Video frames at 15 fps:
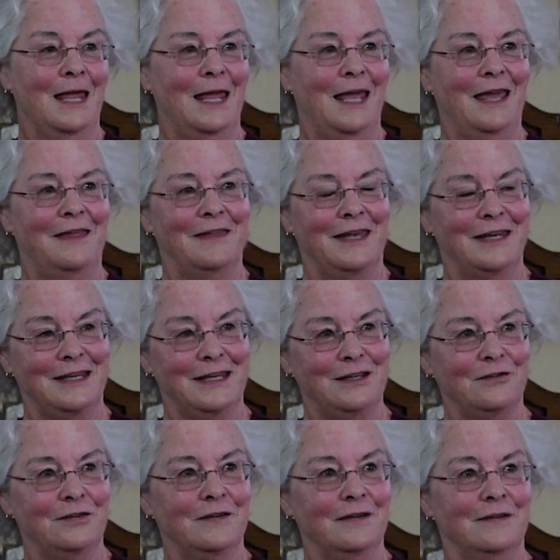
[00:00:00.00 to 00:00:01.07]
And then
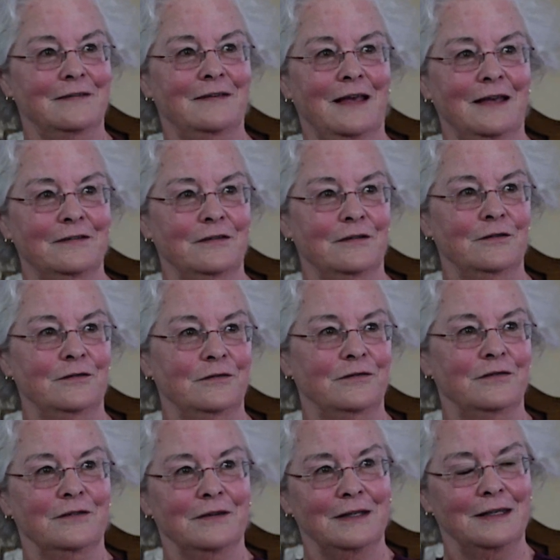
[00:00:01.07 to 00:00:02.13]
each
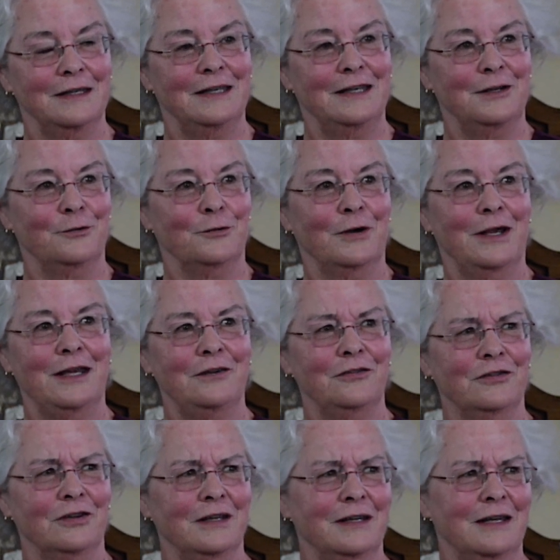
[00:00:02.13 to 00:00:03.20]
successive
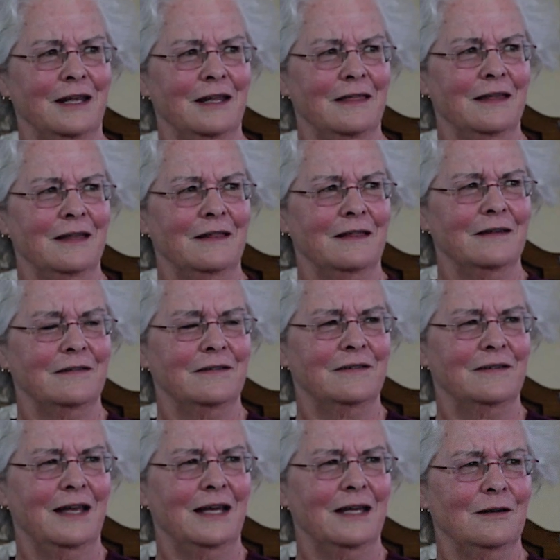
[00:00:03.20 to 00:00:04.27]
iteration, I think the
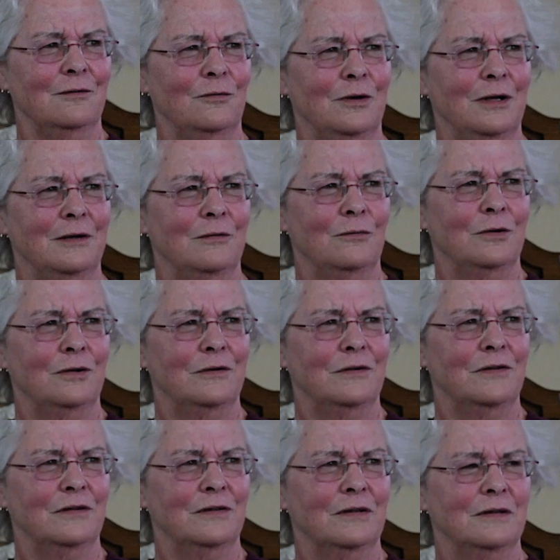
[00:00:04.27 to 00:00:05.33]
second one
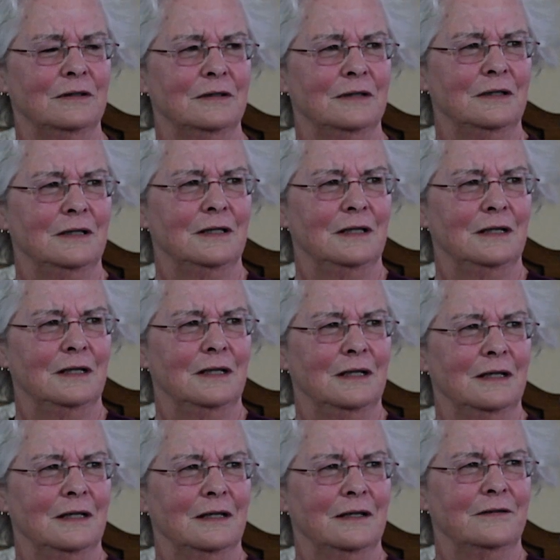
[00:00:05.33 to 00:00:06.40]
was,
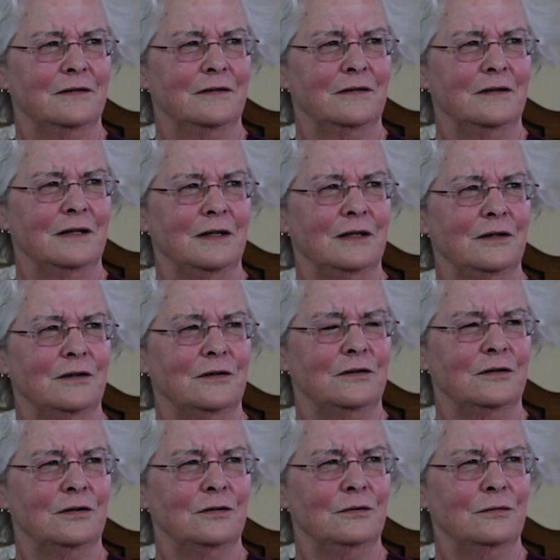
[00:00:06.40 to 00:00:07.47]
let's see,
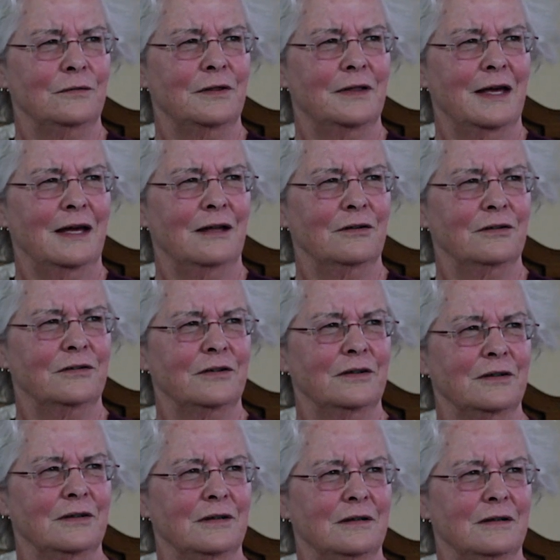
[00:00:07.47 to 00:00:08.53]

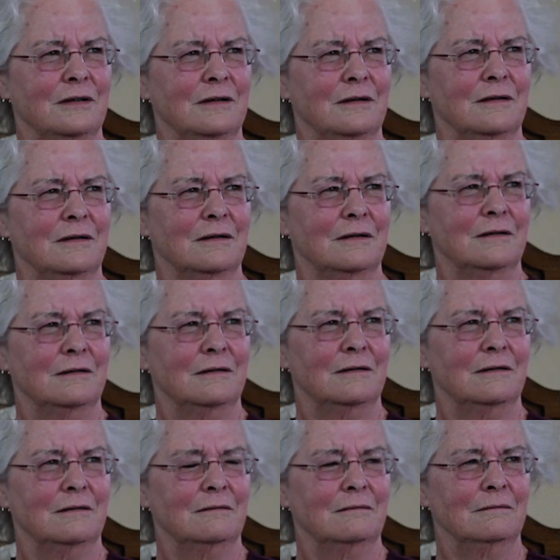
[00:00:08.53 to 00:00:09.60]

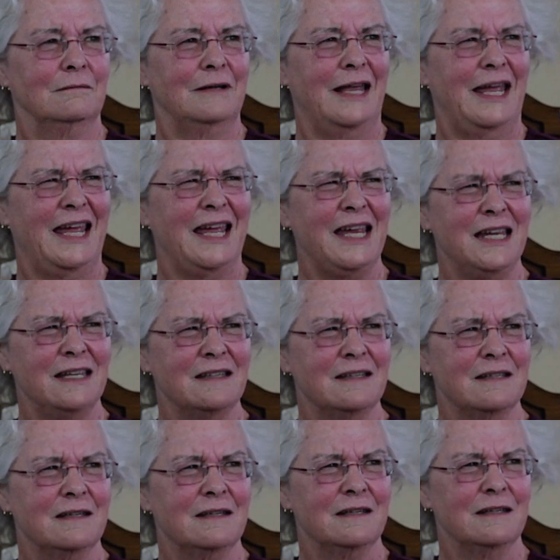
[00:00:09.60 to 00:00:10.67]

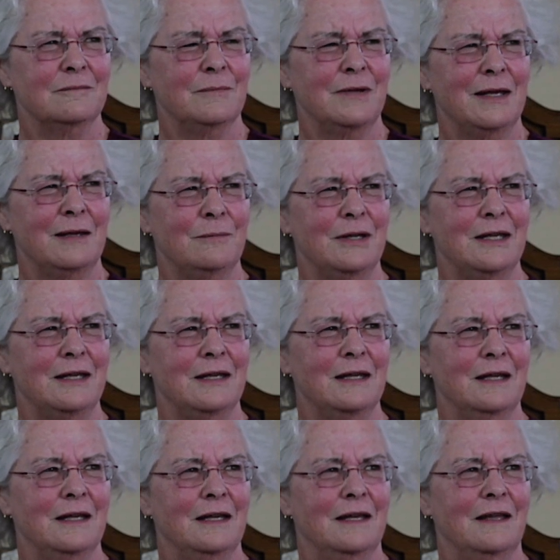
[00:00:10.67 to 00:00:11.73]
2008
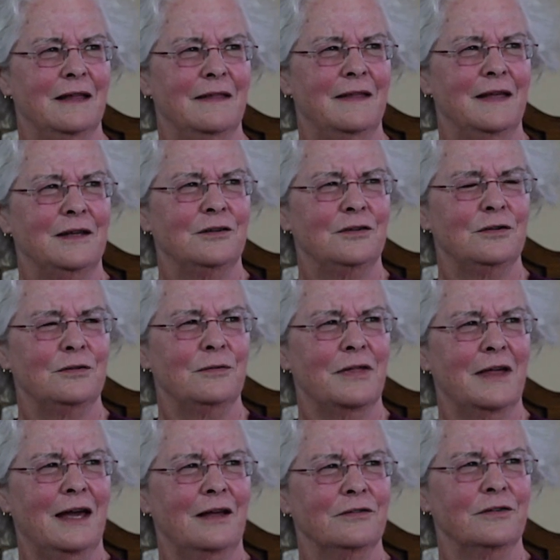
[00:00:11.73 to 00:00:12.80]
maybe, and then
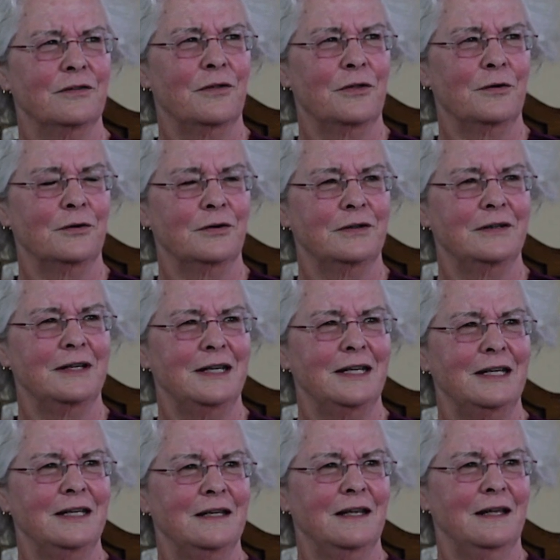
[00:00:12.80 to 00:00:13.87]

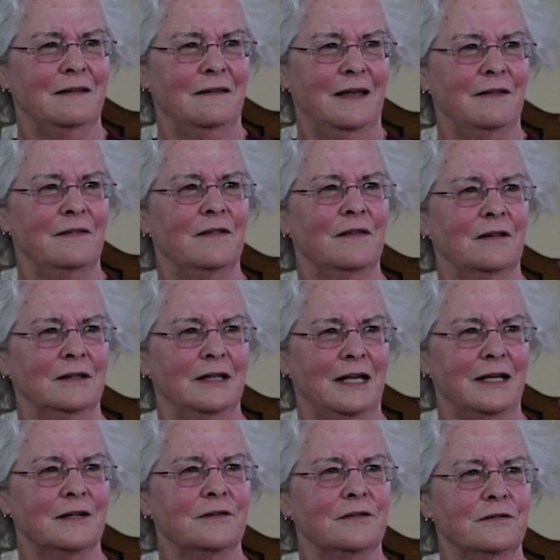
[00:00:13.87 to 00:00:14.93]
2013, and then the
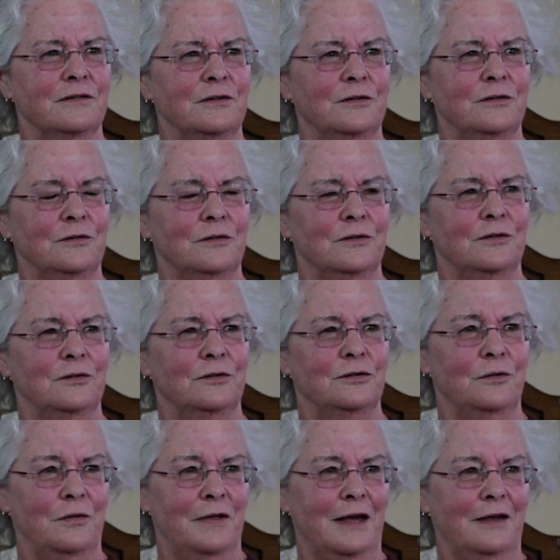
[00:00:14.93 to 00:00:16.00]
latest
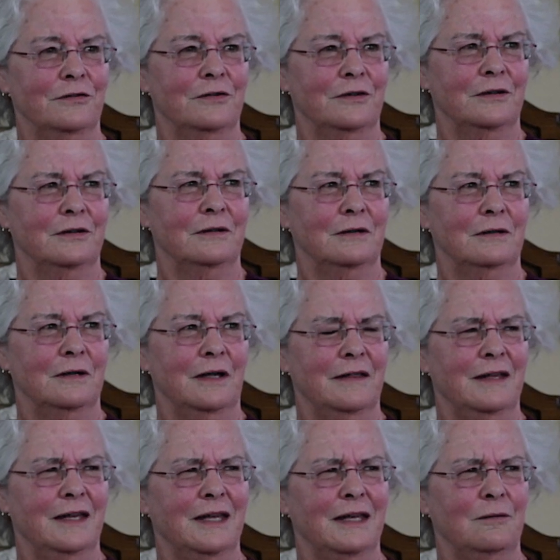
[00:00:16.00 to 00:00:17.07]
I
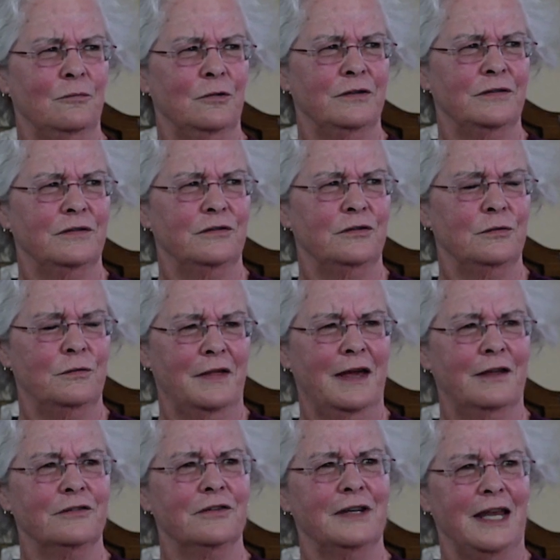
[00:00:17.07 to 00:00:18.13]
think it was
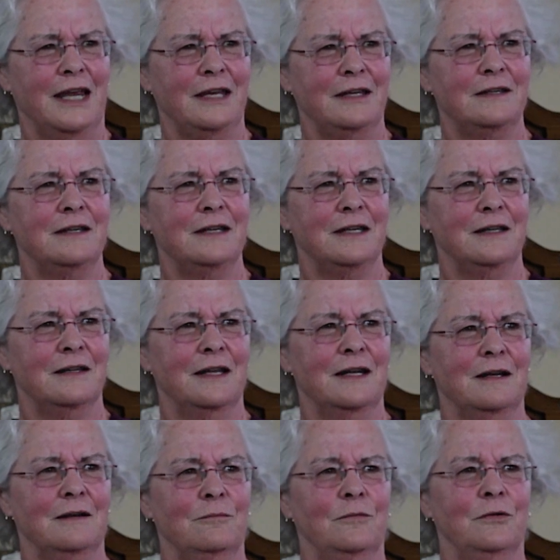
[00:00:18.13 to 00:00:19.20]
2018 that
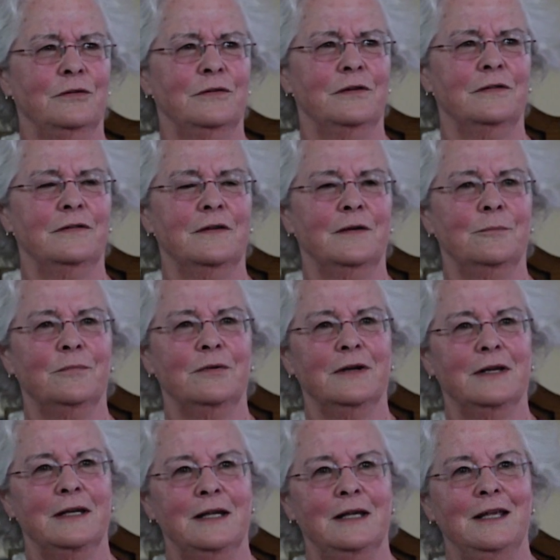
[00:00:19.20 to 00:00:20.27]
it was its
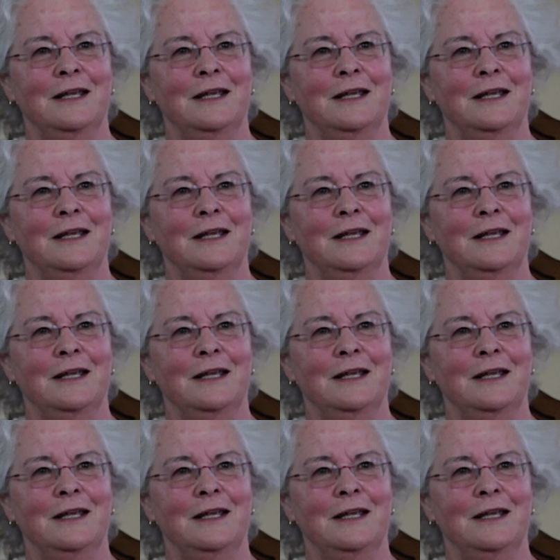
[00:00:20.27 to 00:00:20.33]
imprint.